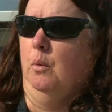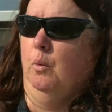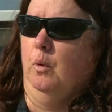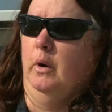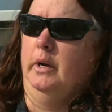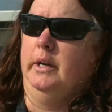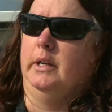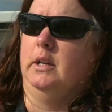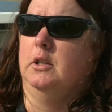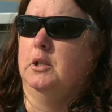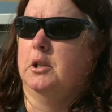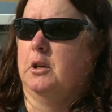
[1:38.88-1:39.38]

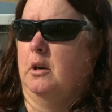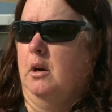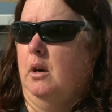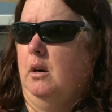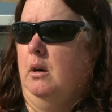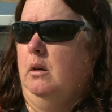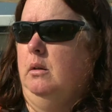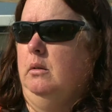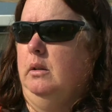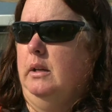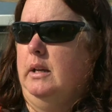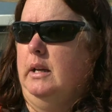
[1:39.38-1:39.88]
weed
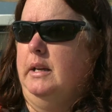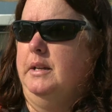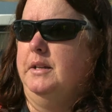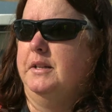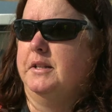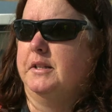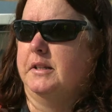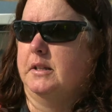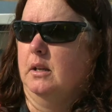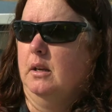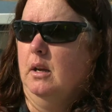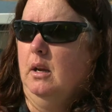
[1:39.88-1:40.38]
control
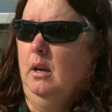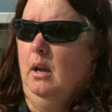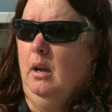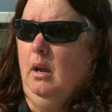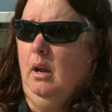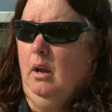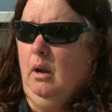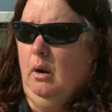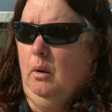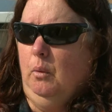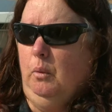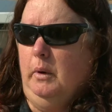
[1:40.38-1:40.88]
is
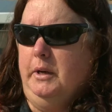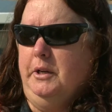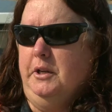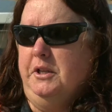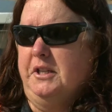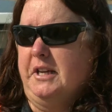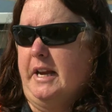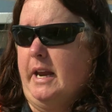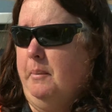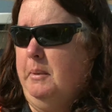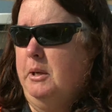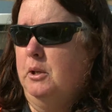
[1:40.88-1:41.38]
we
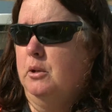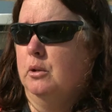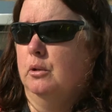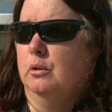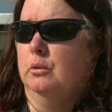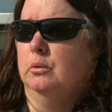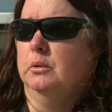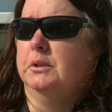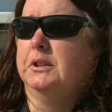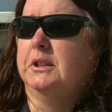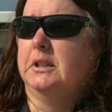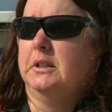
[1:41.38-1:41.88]
use
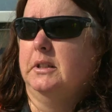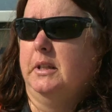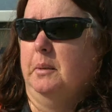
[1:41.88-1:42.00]
chemicals